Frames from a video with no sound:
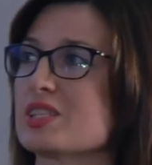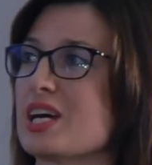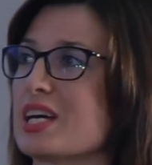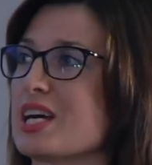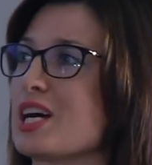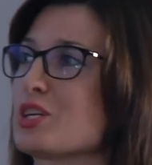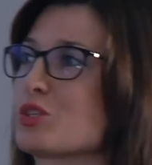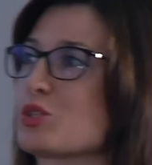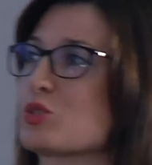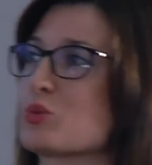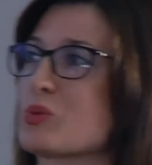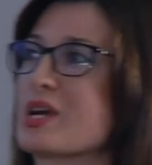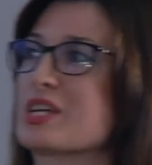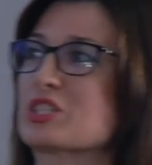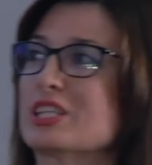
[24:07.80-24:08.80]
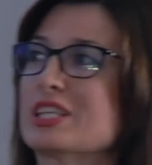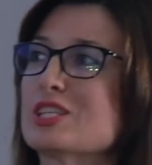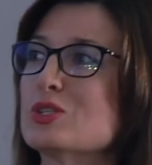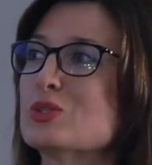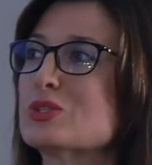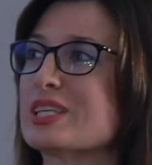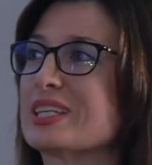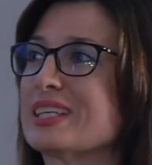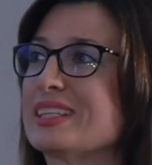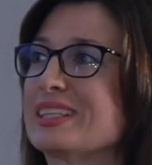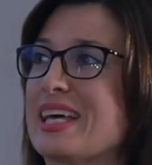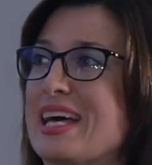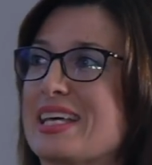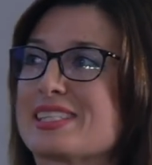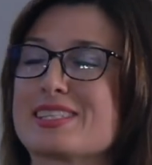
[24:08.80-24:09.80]
psychiatrists were actually using
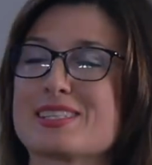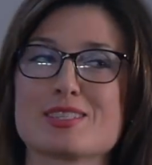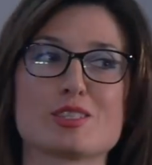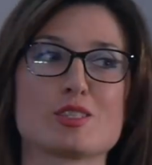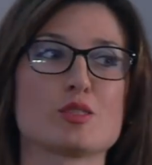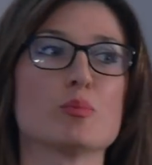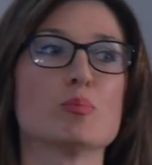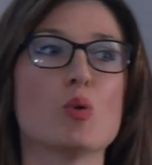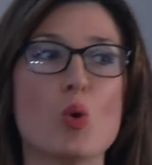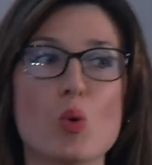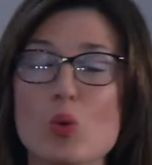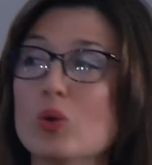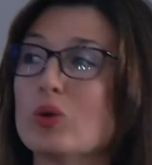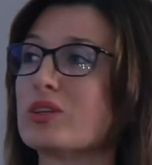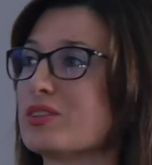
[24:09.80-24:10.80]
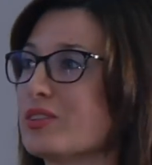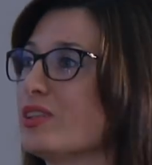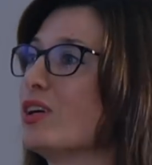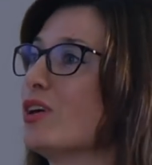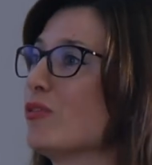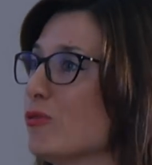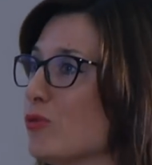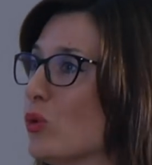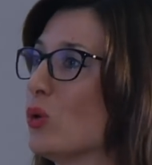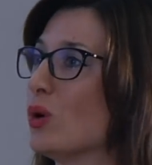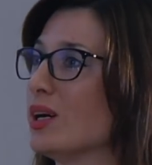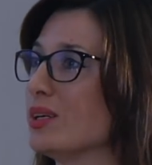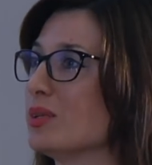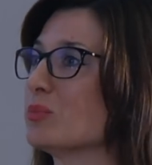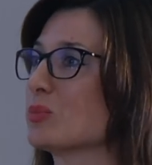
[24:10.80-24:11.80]
it as support
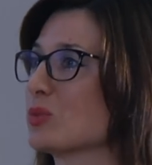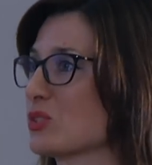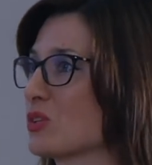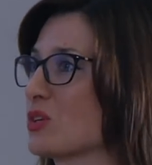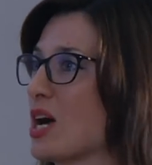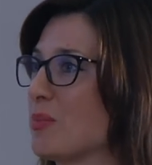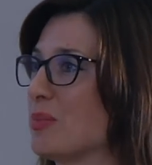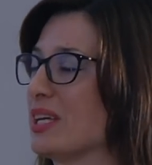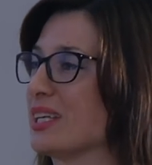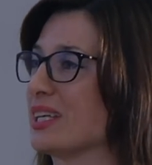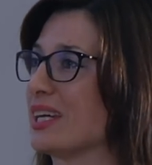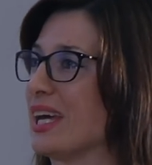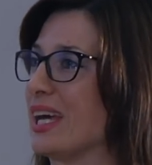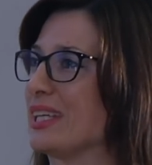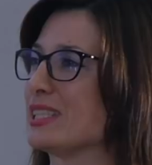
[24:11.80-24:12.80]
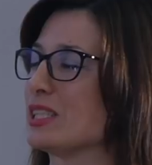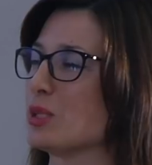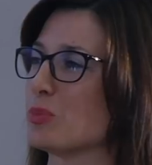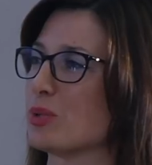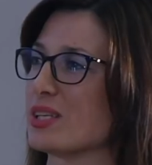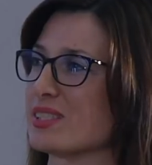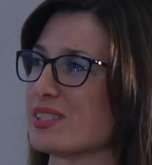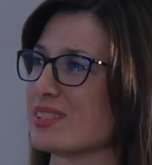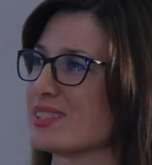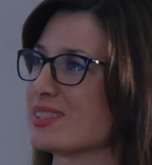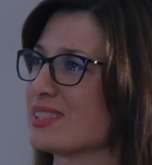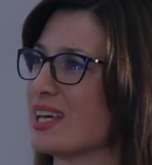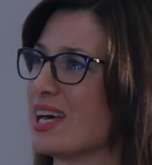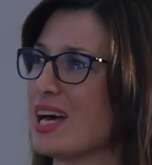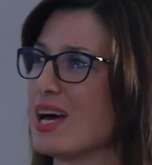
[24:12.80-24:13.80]
for prescribing
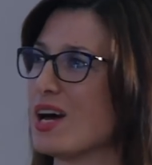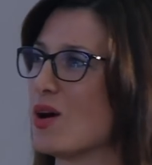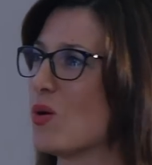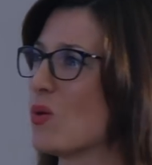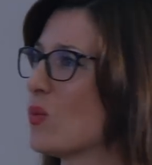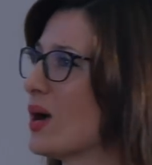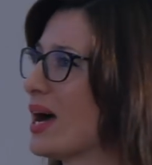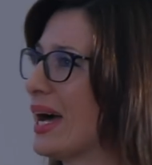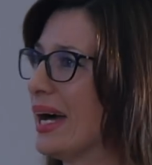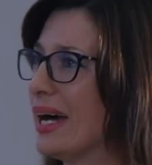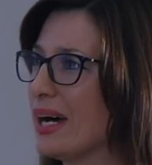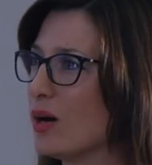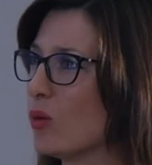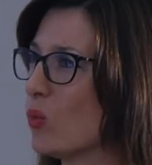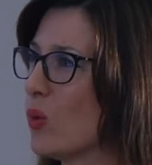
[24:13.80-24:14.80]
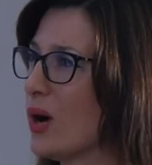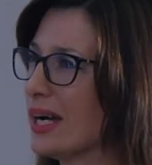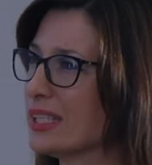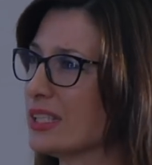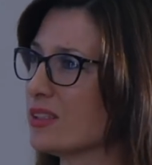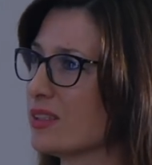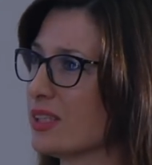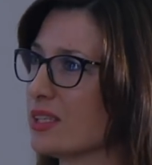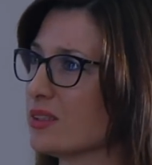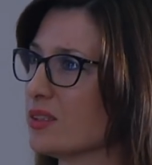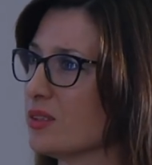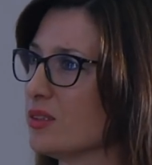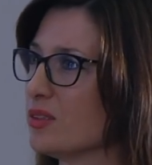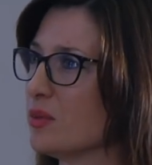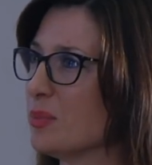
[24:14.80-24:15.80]
antidepressants. Why do you think
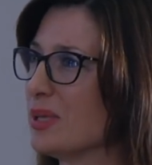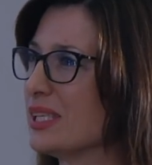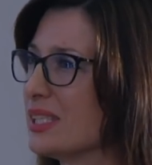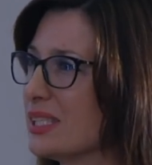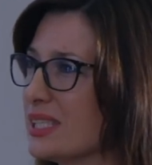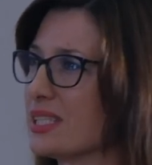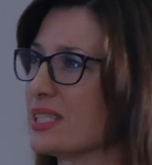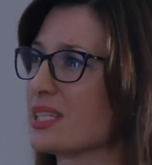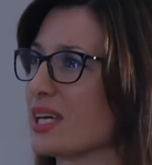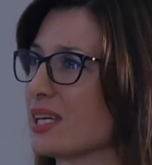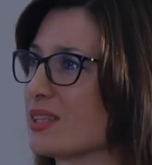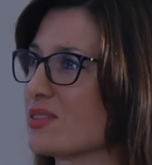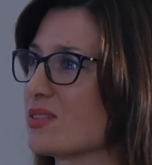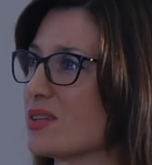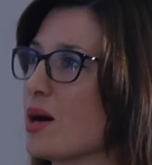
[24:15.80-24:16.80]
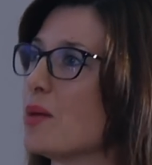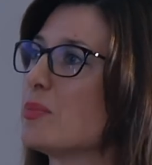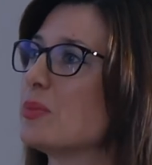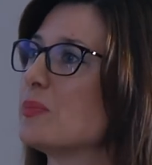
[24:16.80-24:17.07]
the media didn't take this up?